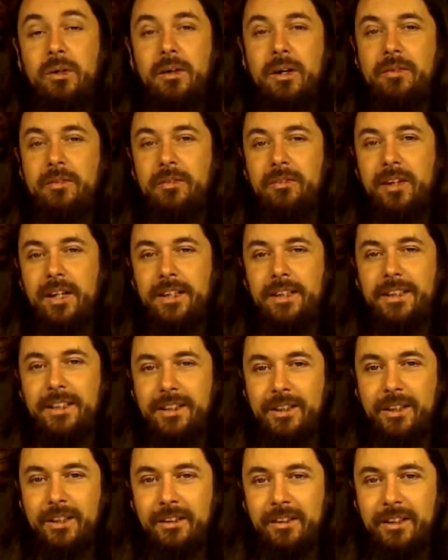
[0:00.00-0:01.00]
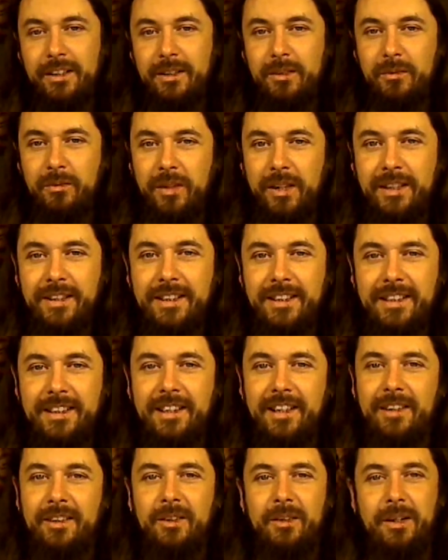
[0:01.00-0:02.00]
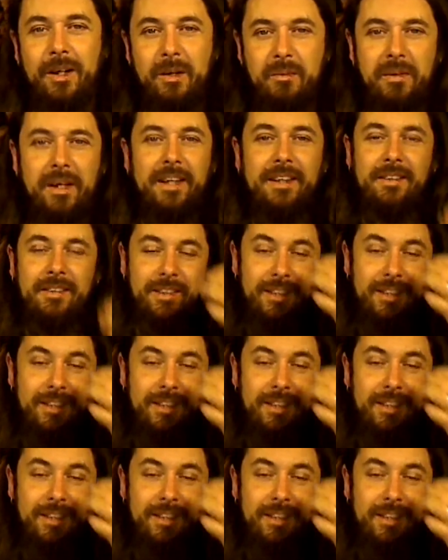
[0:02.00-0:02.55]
Whoever runs insurance runs this country, I bet.